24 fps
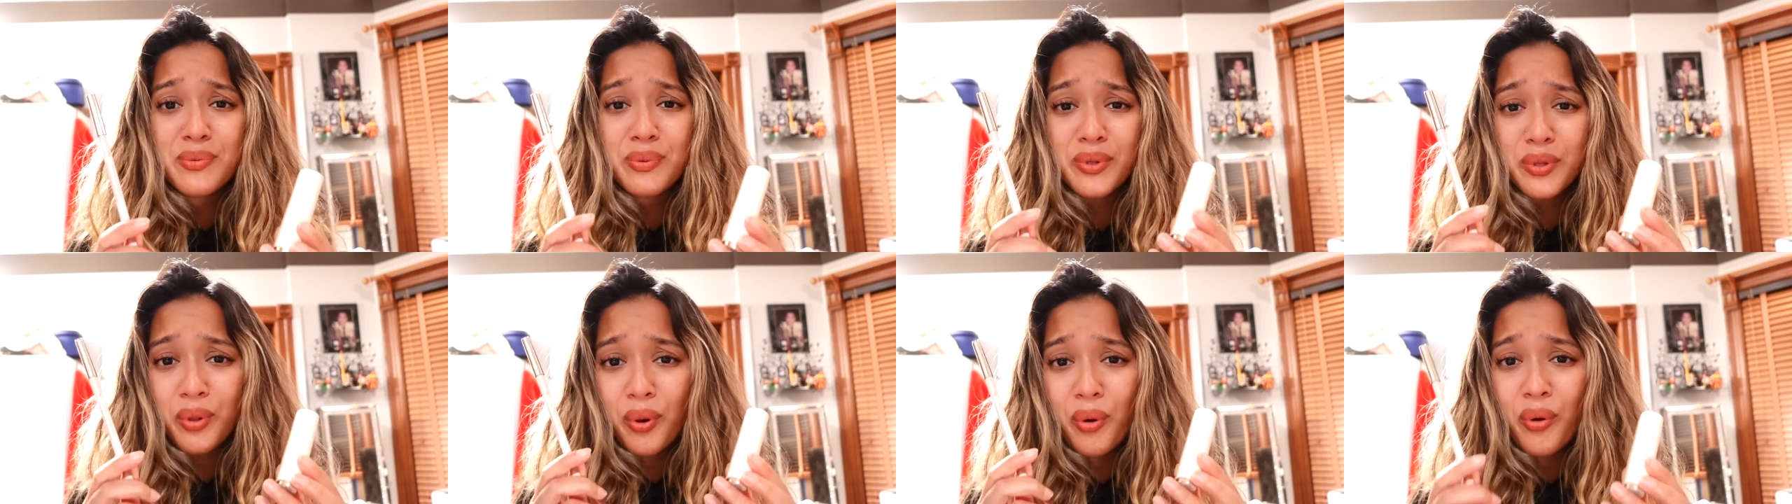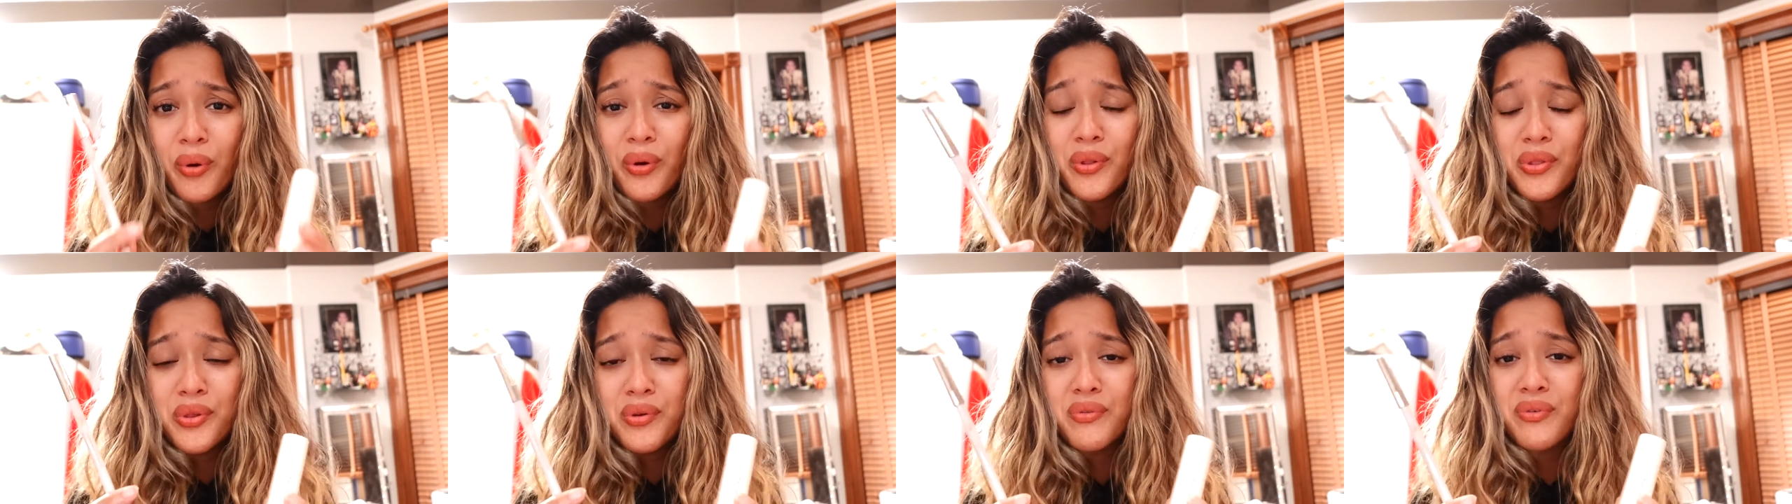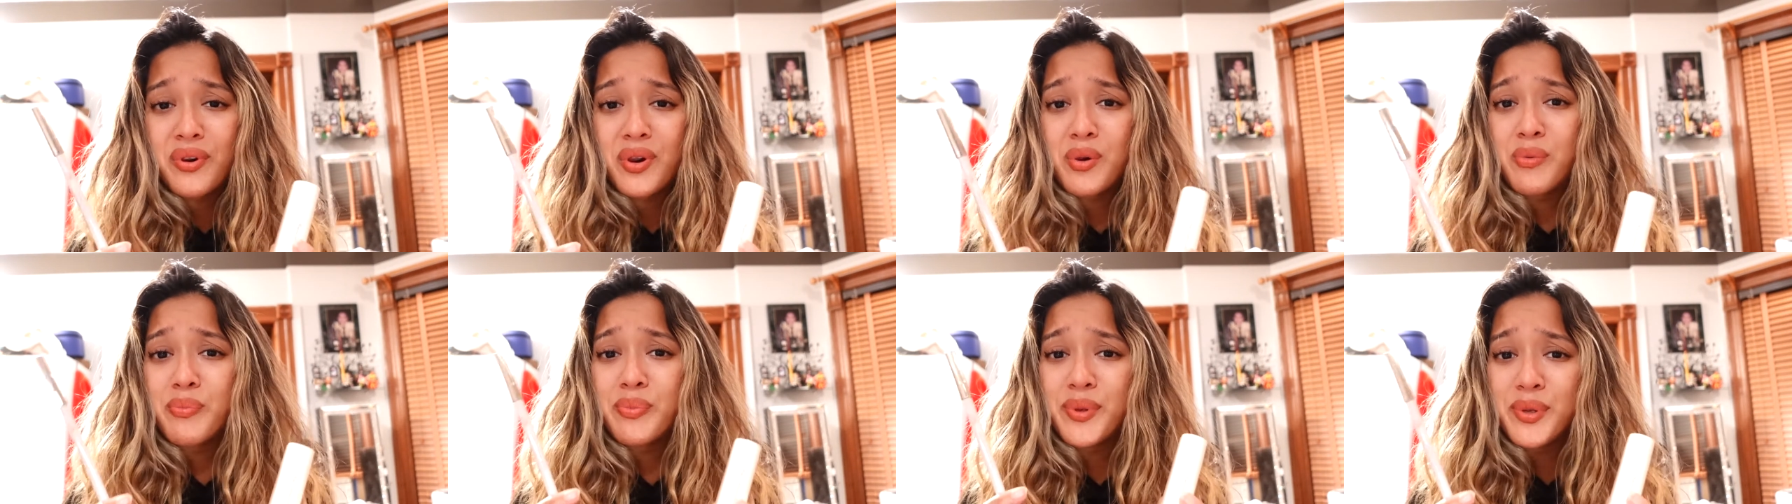with all the
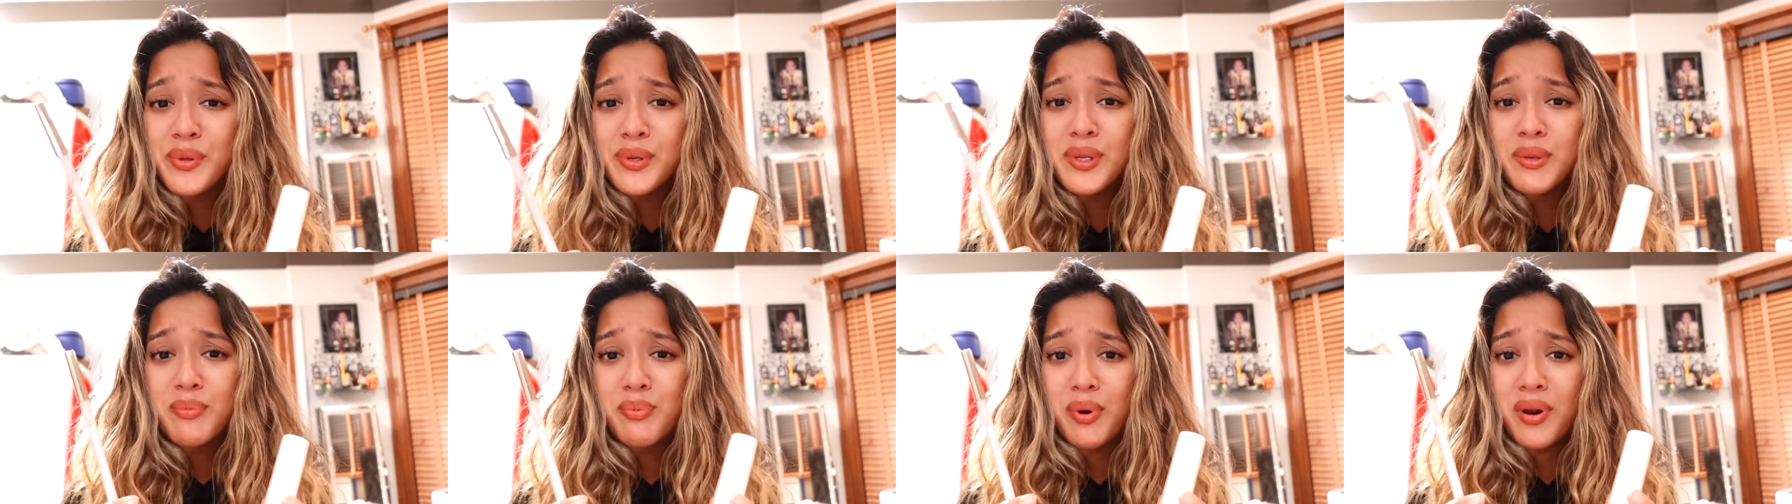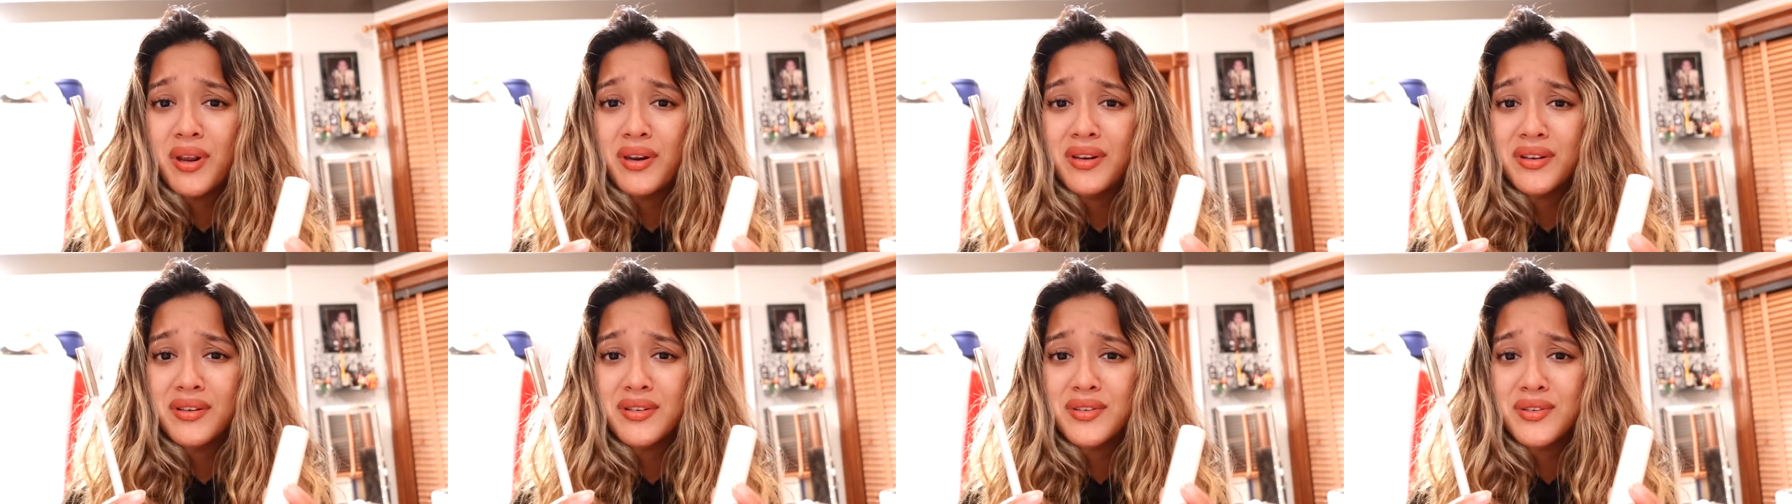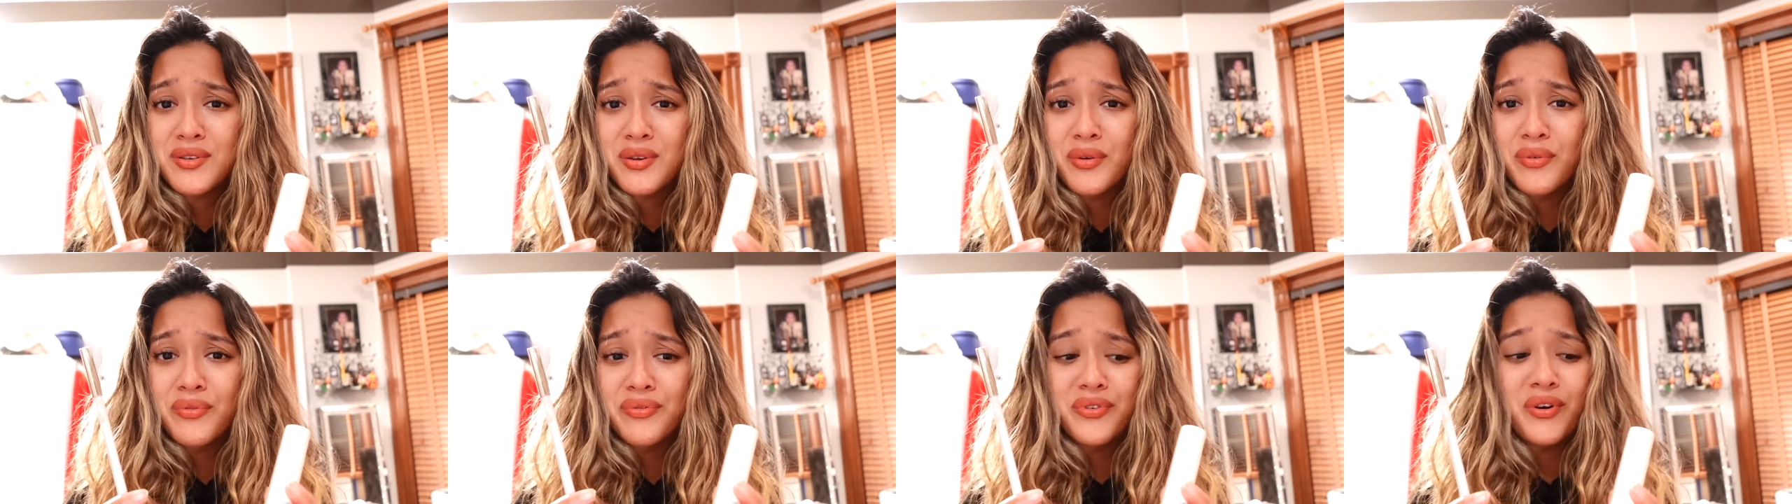Rare Beauty products
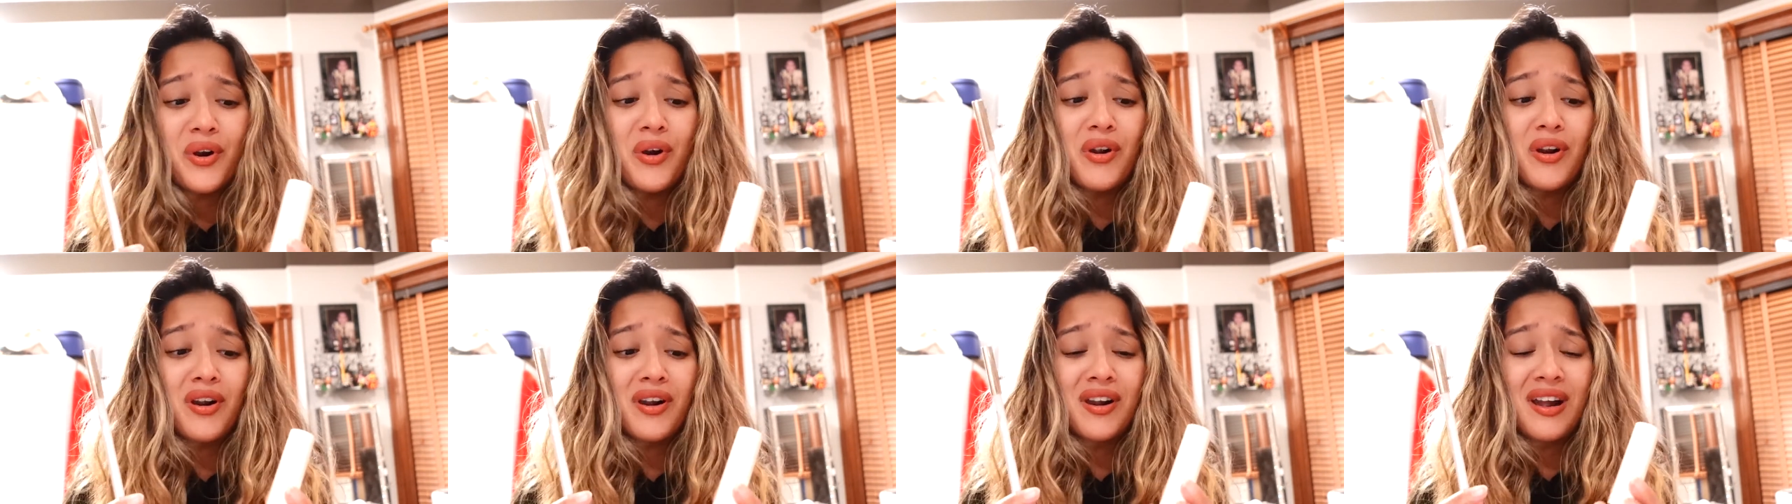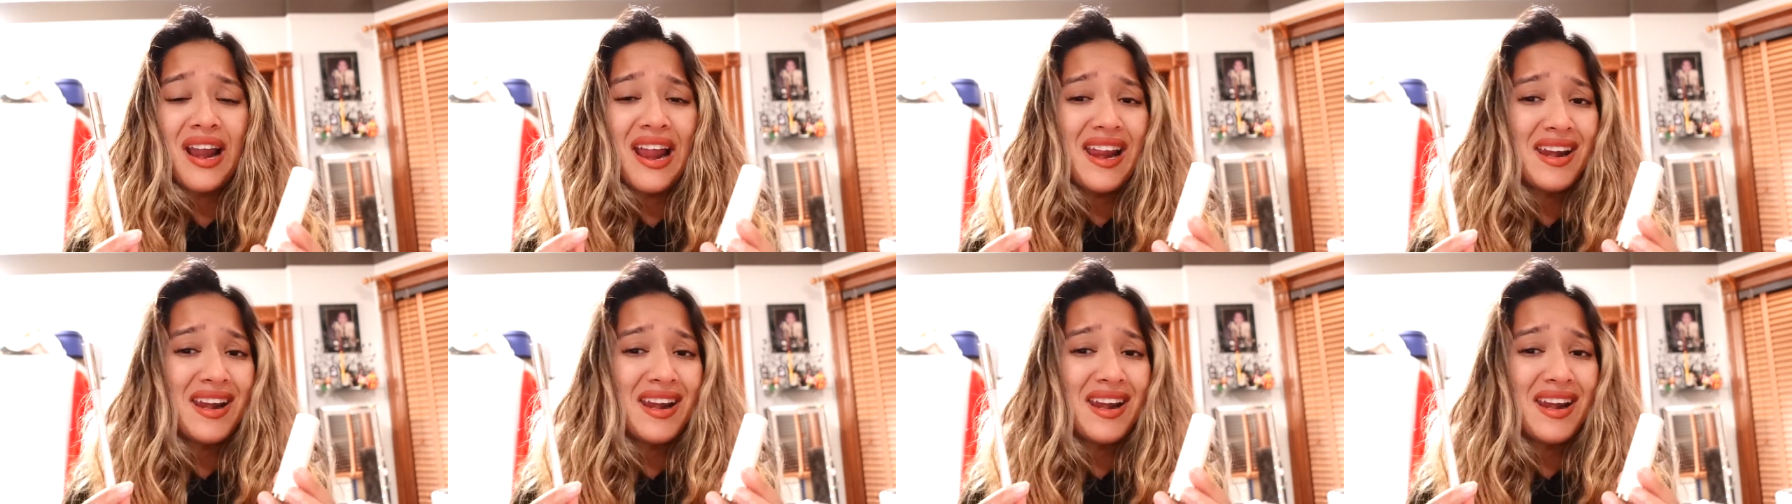so far,